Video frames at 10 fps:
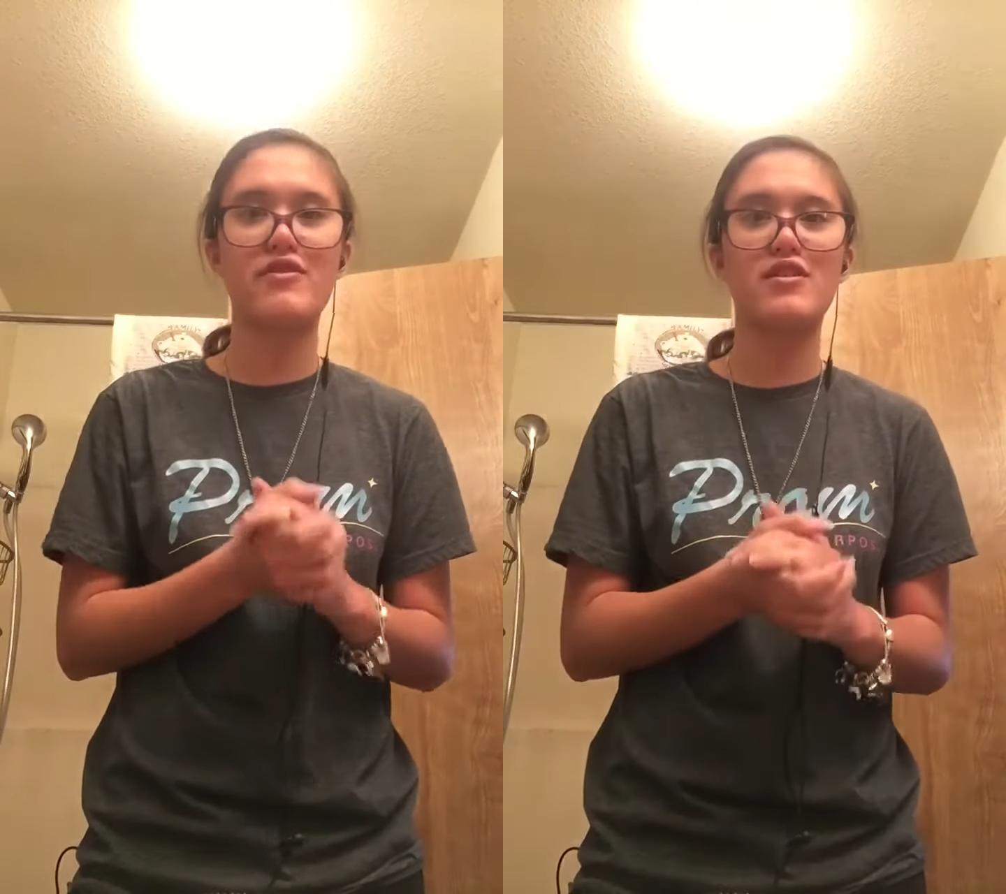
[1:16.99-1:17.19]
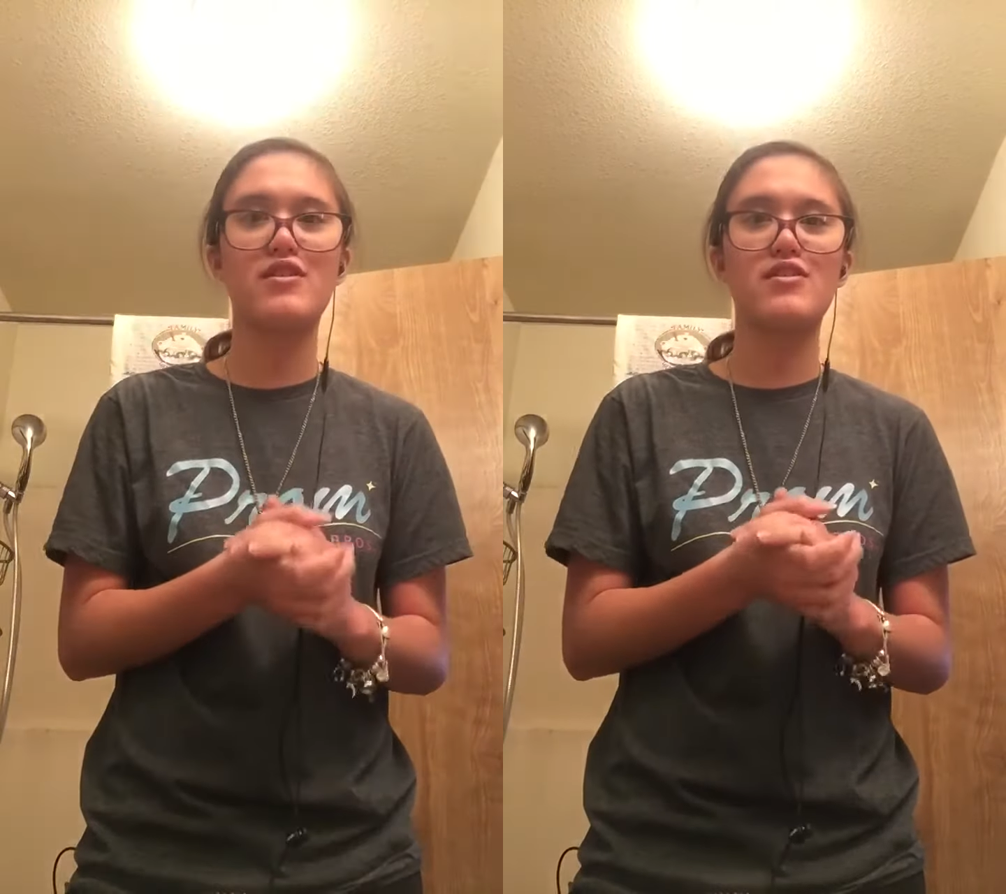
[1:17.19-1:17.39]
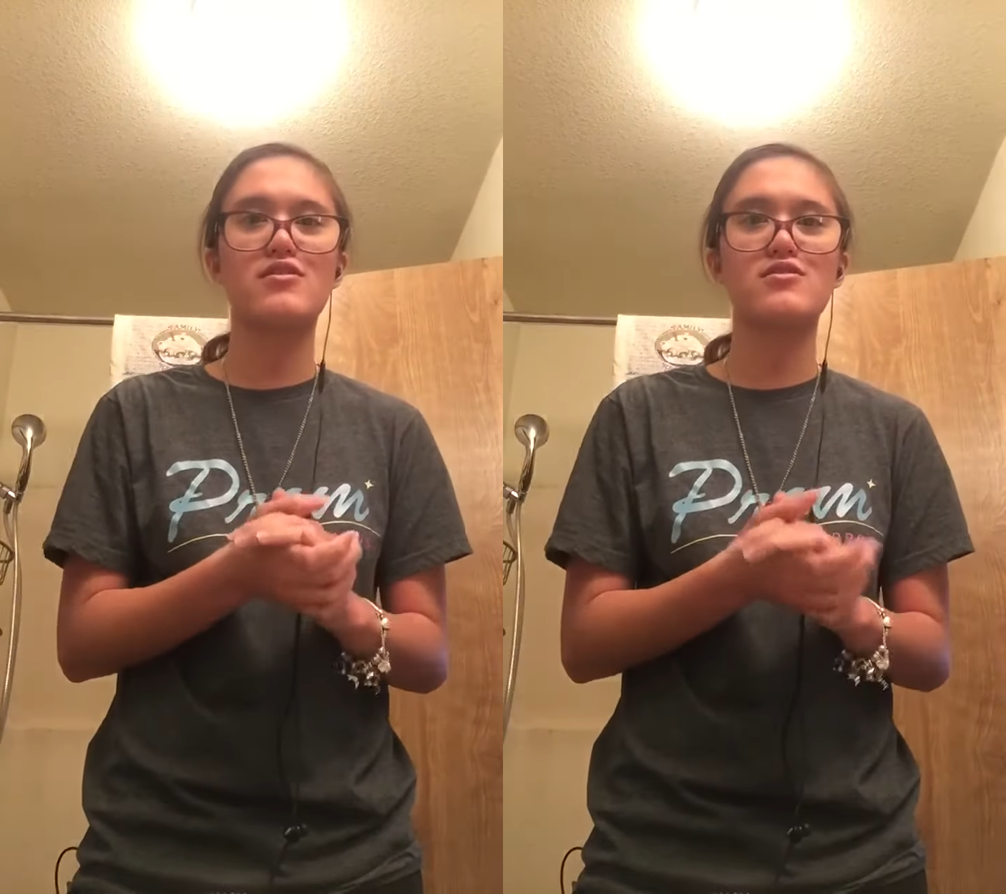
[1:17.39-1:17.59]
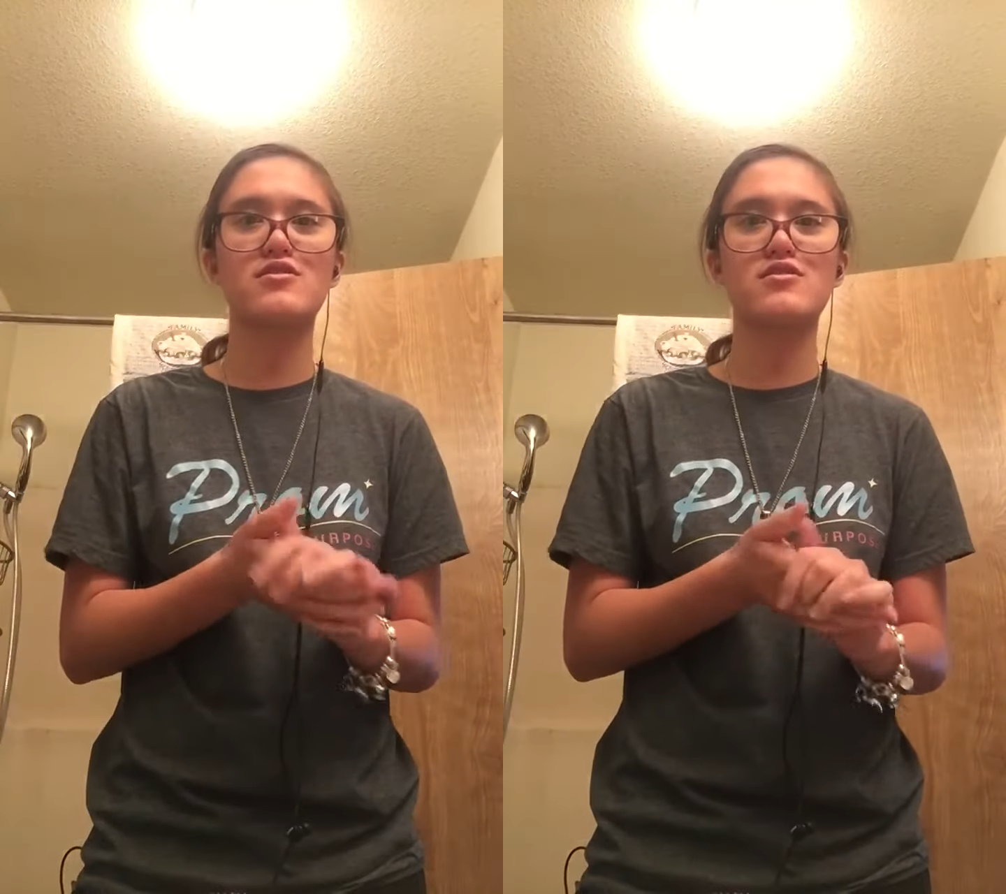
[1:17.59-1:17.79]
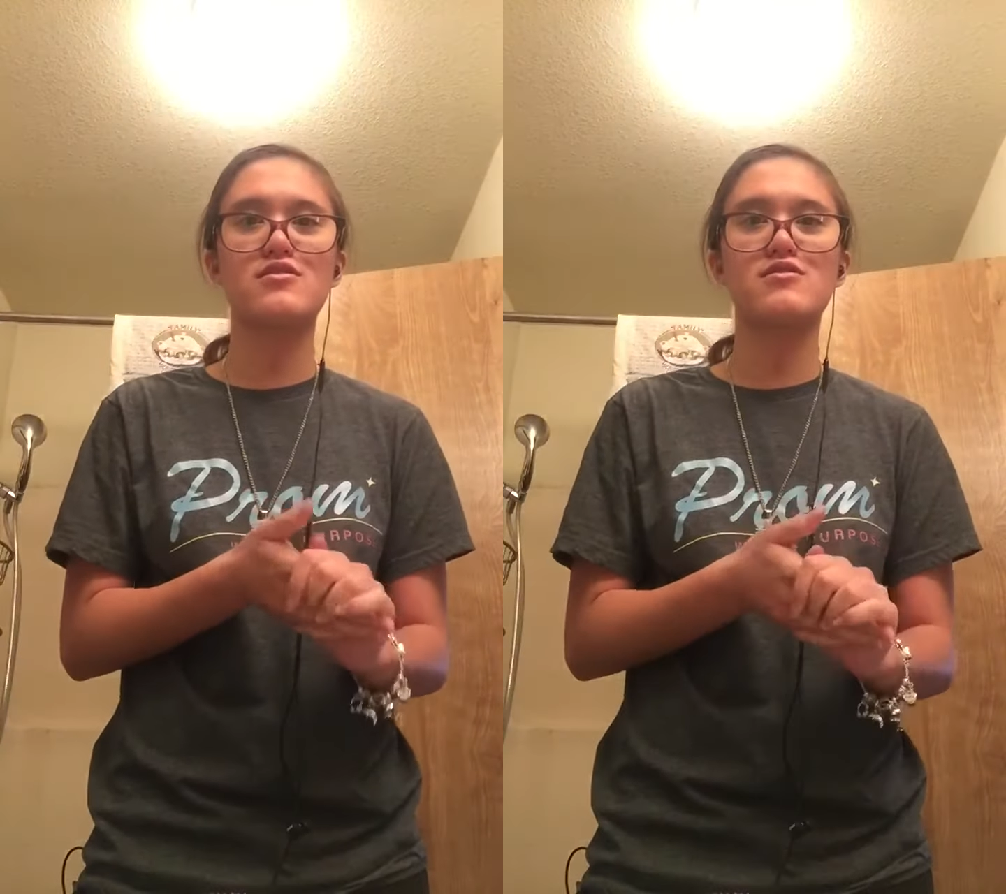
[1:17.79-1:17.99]

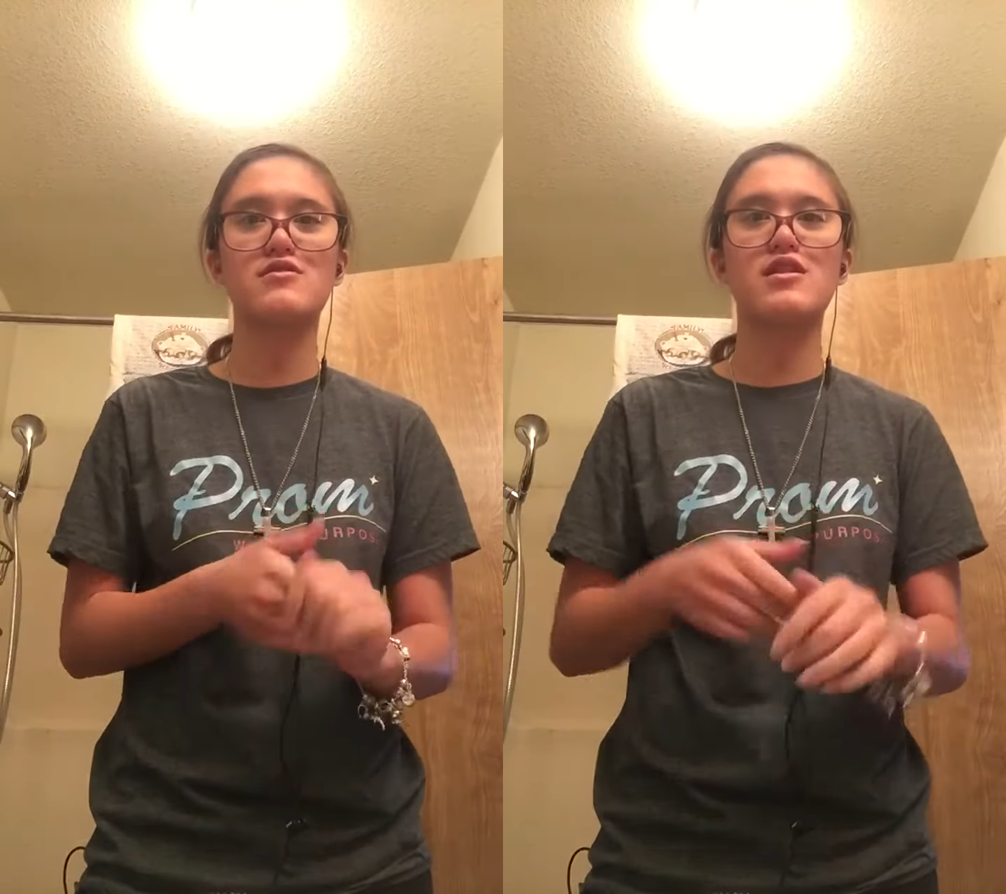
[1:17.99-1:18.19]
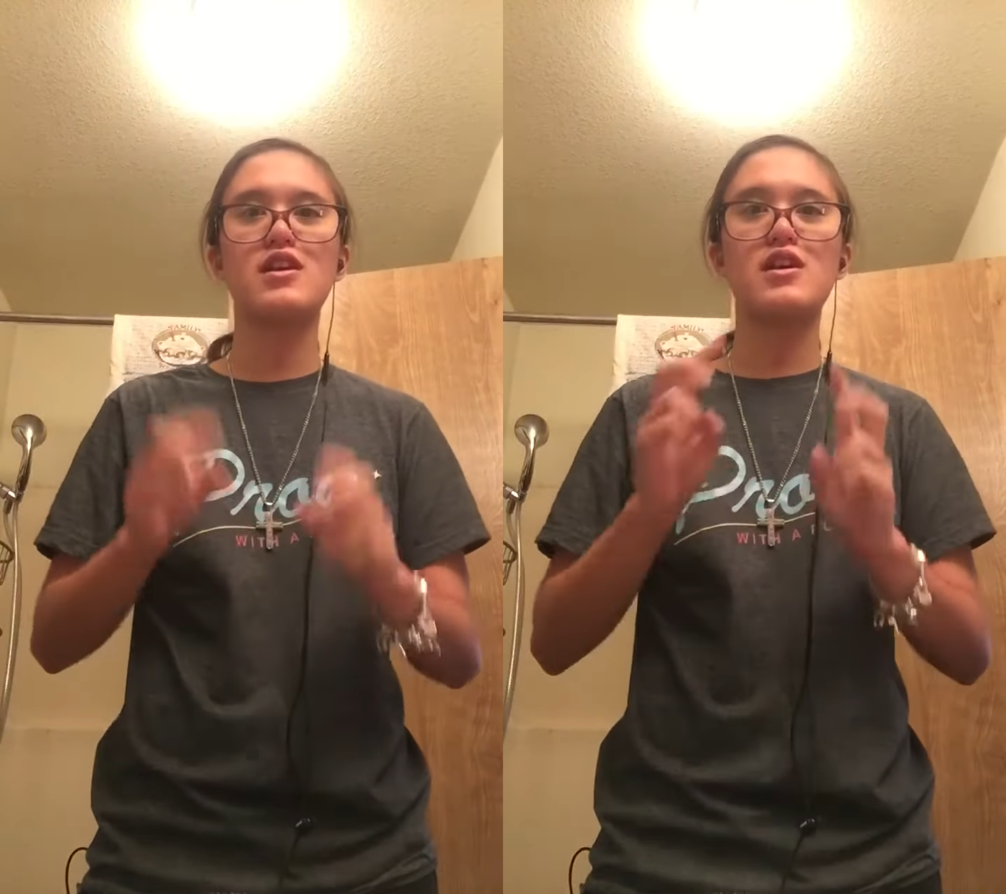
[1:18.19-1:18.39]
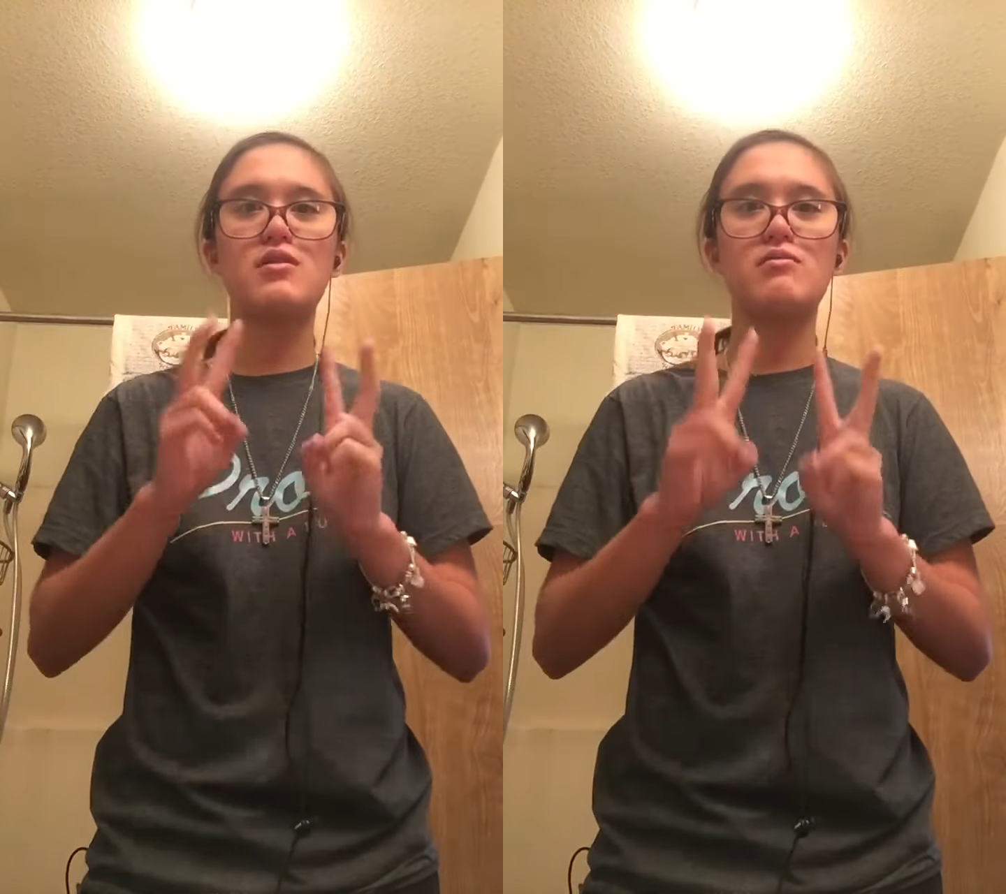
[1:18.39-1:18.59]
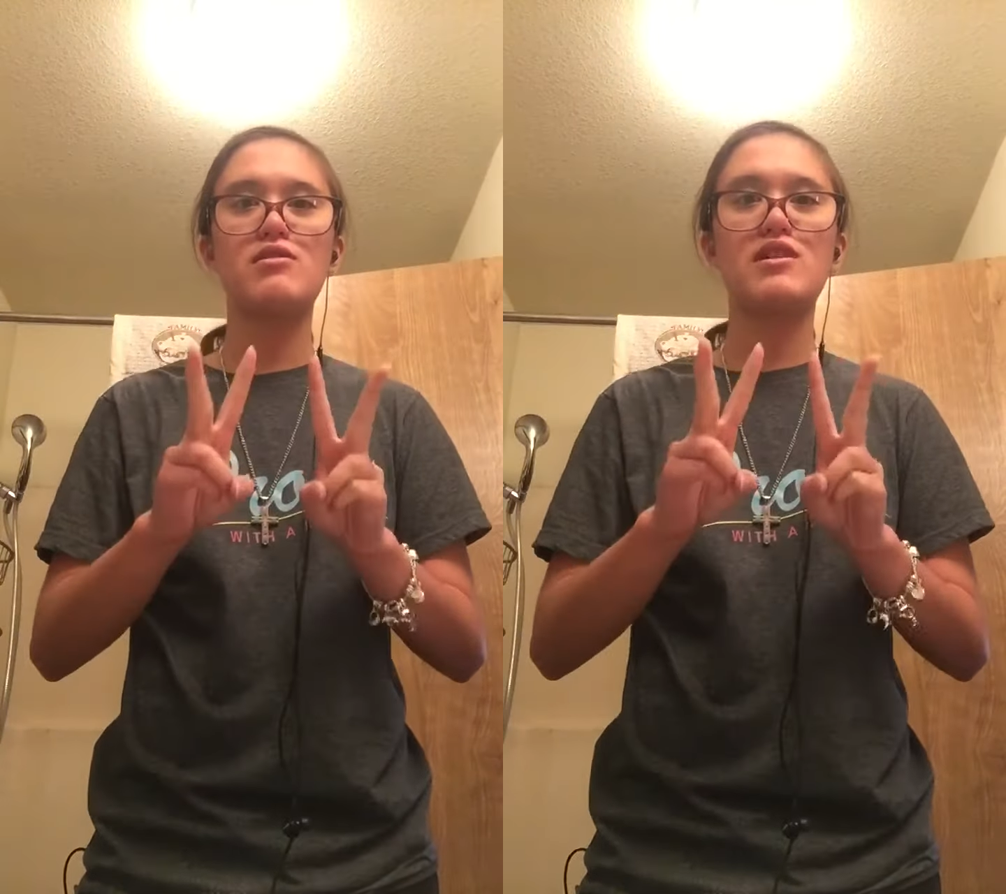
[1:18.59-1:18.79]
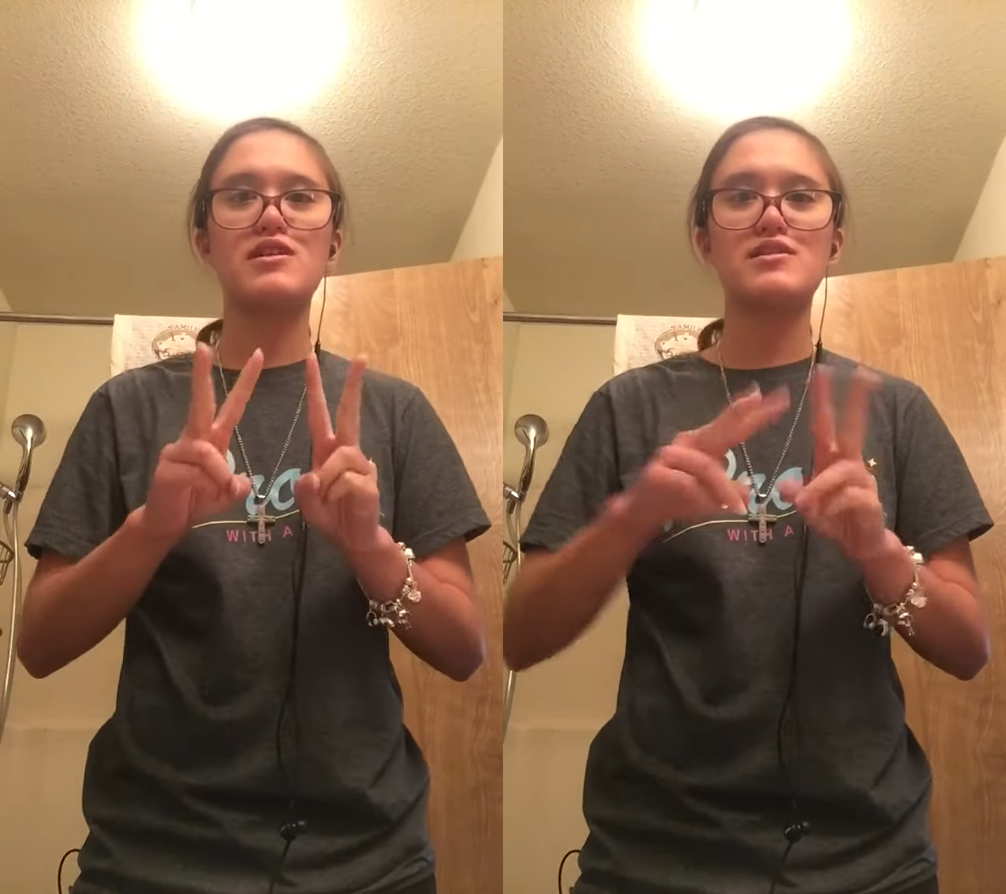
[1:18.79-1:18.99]
videos.
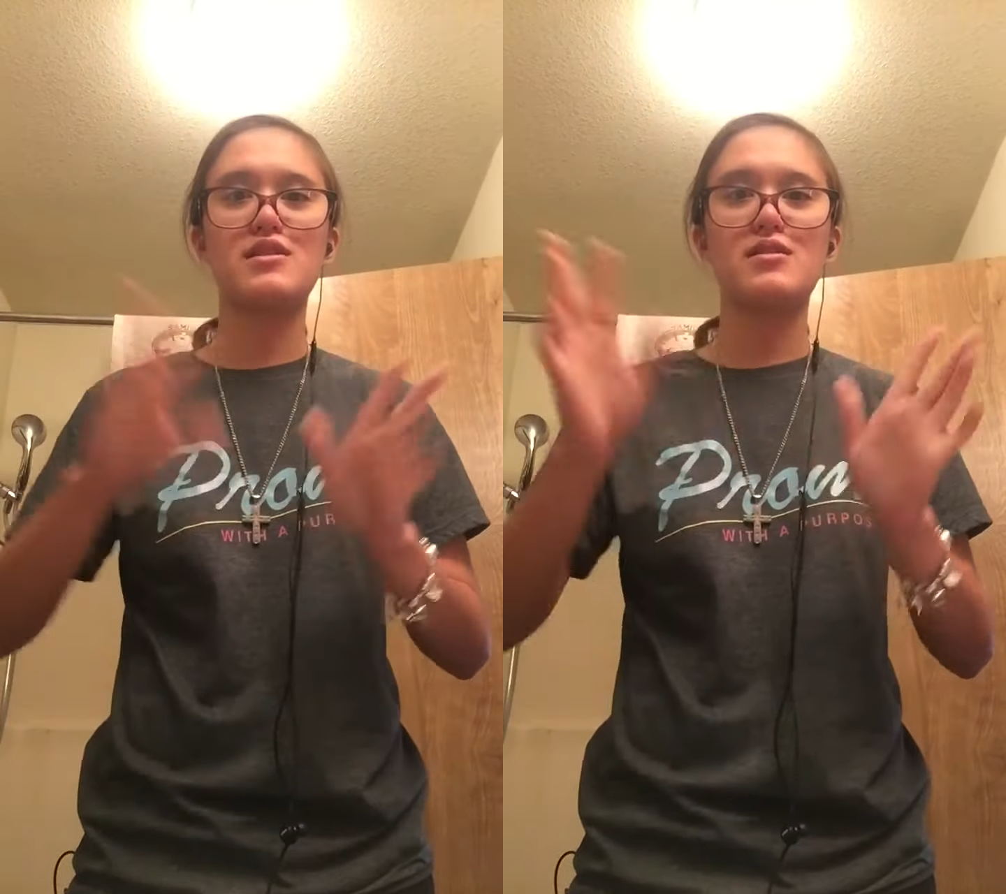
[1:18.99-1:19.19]
Peace.